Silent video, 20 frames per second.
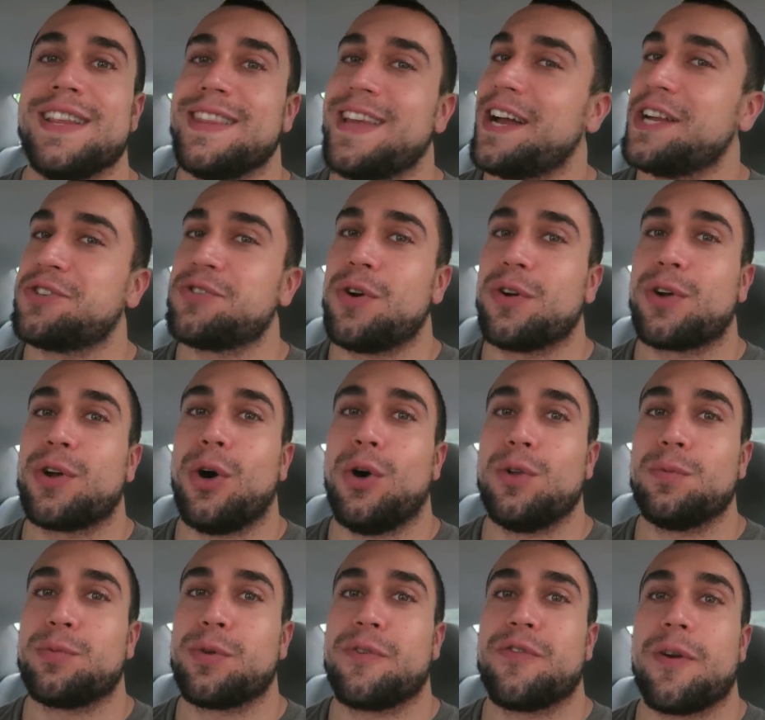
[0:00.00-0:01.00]
Nitro
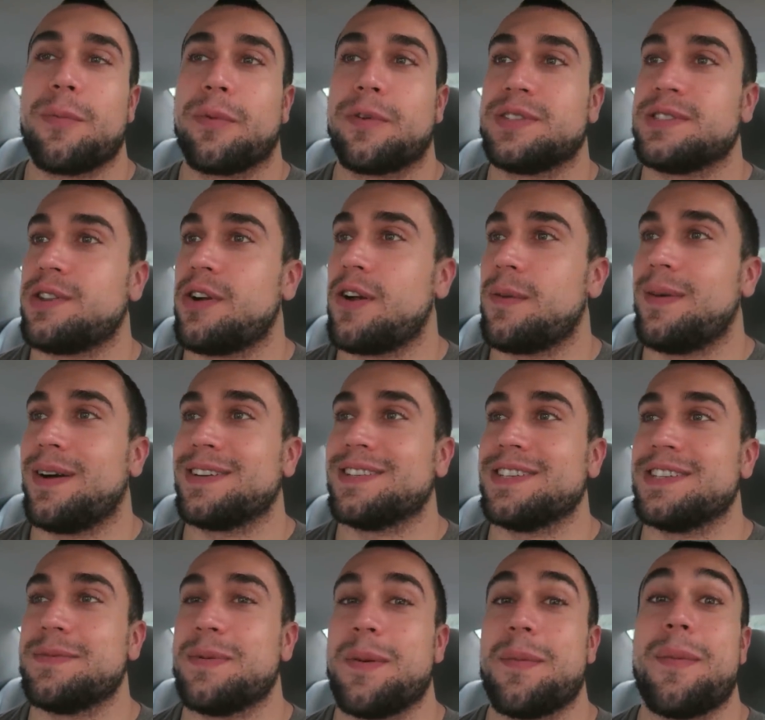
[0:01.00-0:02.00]
cold brew from Starbucks
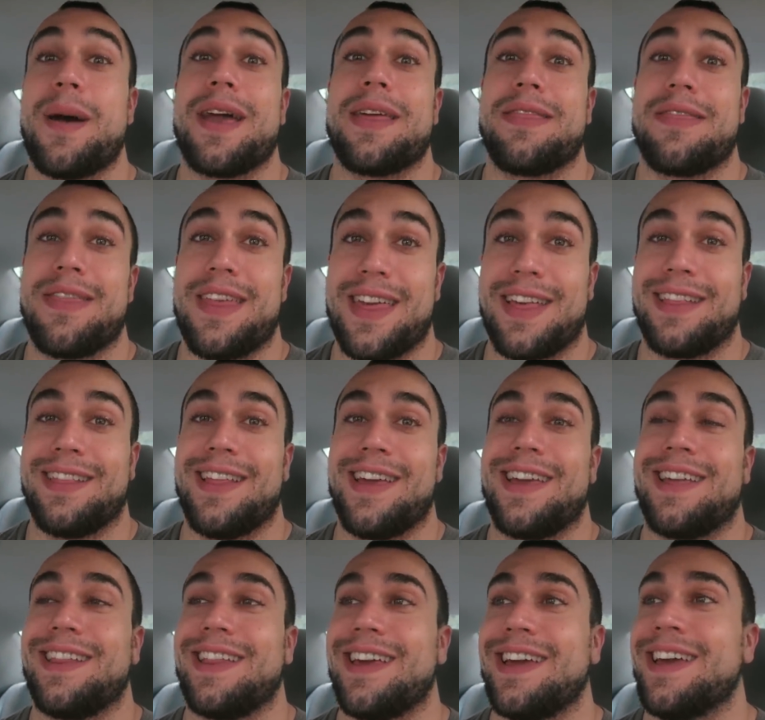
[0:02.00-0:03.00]
has been my thing
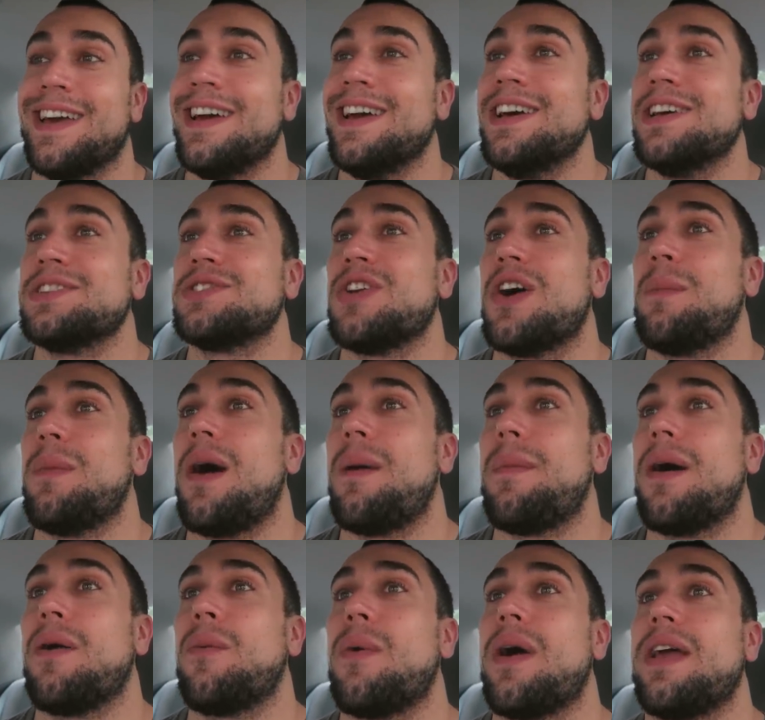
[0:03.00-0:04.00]
lately. So I'm
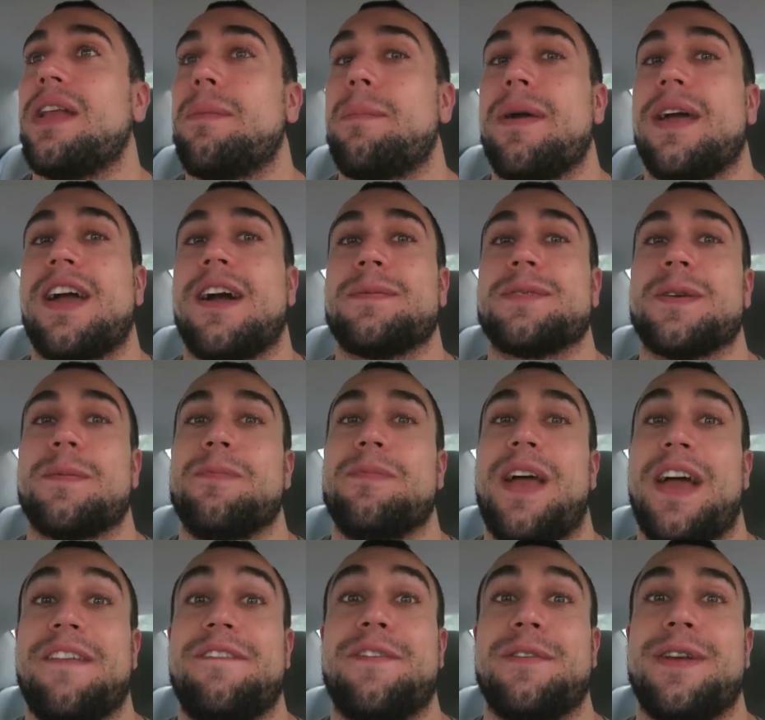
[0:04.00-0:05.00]
on my way to pick up some
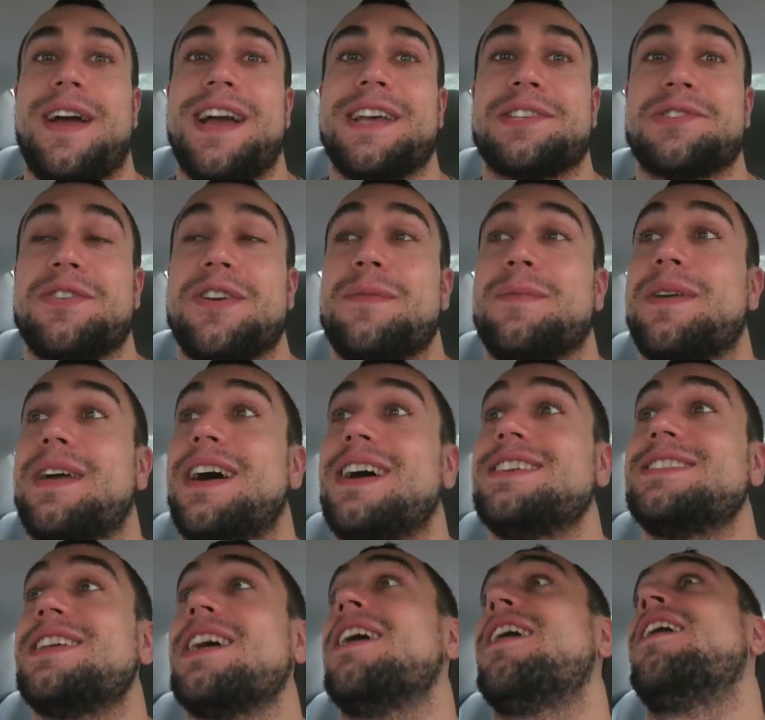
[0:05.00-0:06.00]
NightFood ice cream
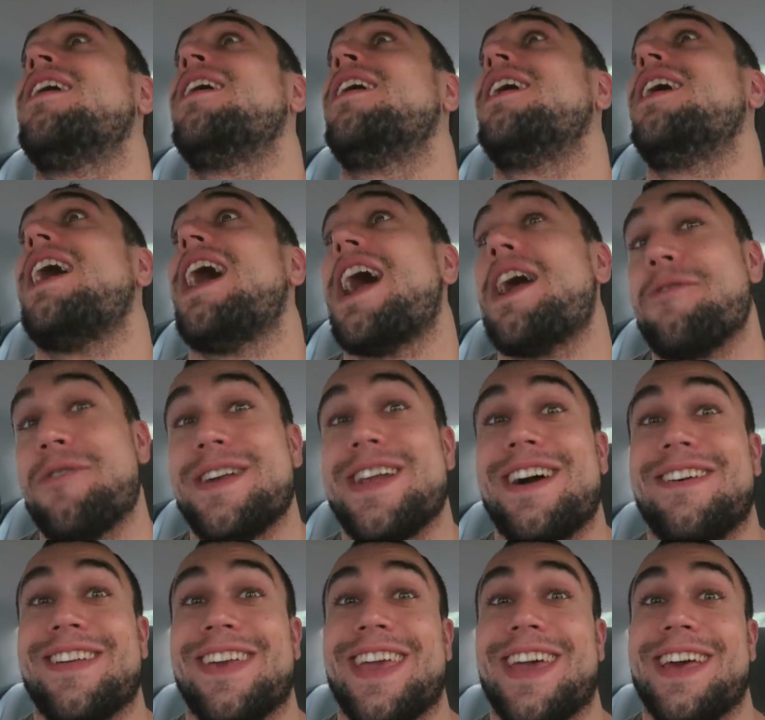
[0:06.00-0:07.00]
cause I
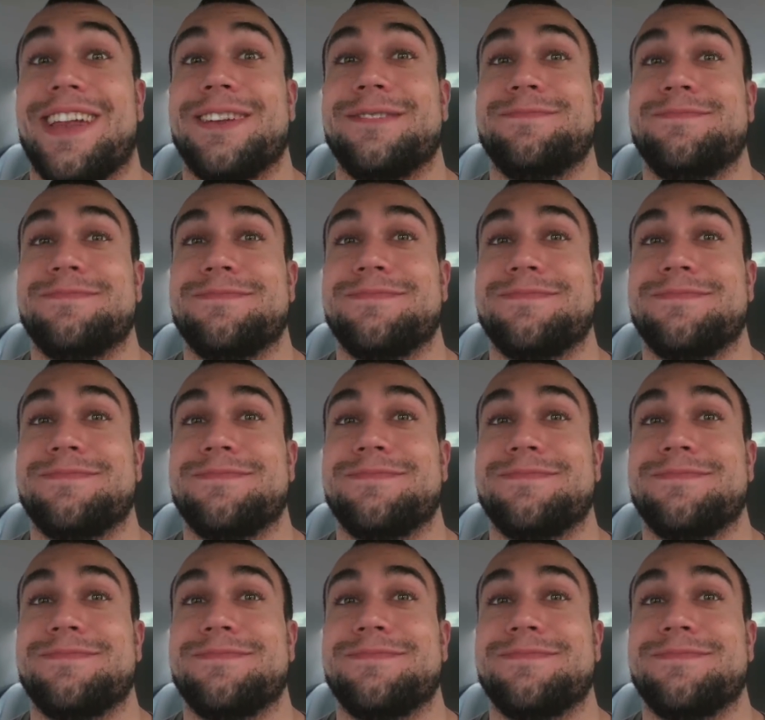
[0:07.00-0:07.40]
ran out again.